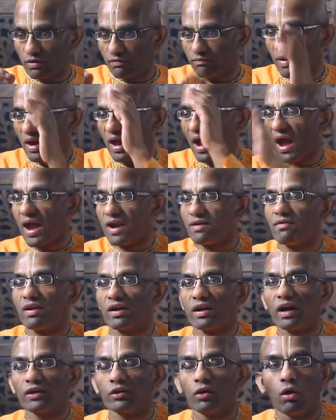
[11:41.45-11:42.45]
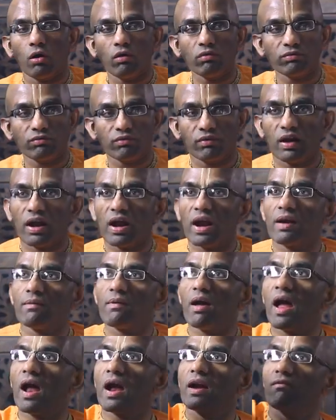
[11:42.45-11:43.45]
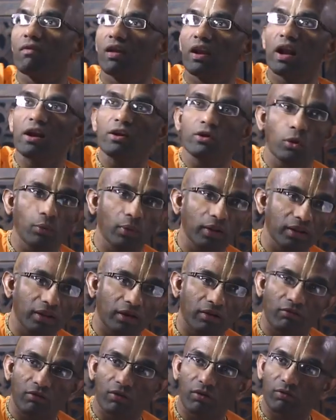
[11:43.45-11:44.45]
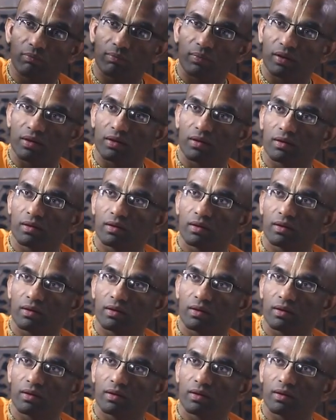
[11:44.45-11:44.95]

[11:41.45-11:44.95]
if my hand were cut off and my hand were held over here in front of me,